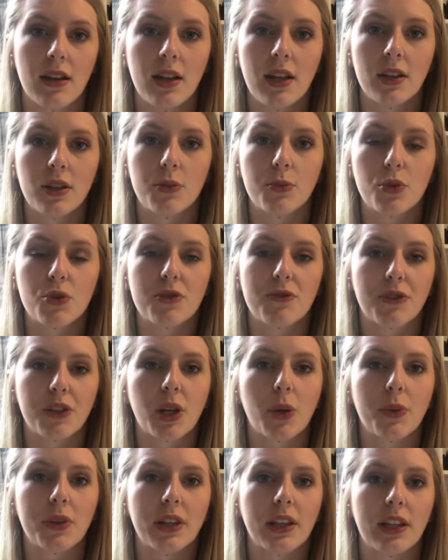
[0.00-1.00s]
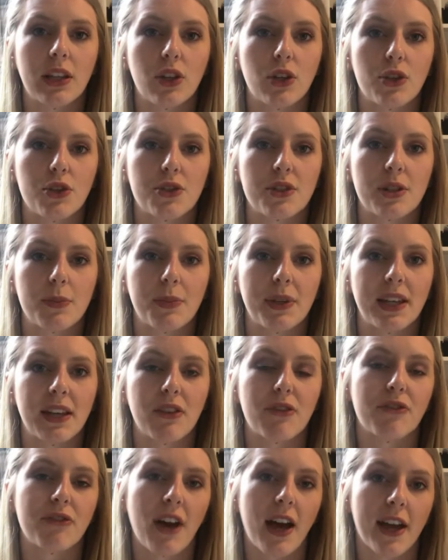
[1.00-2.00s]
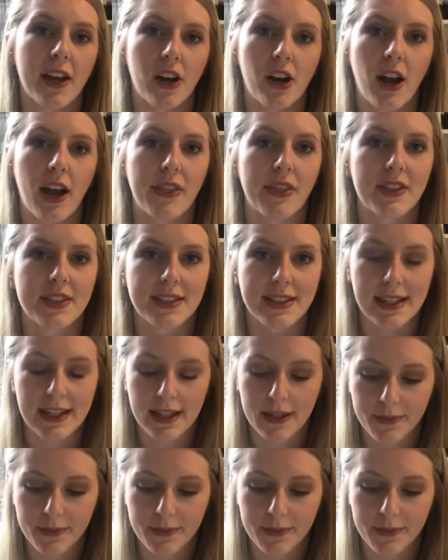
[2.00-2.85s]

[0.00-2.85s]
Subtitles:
the most frequently used being fire and the sea.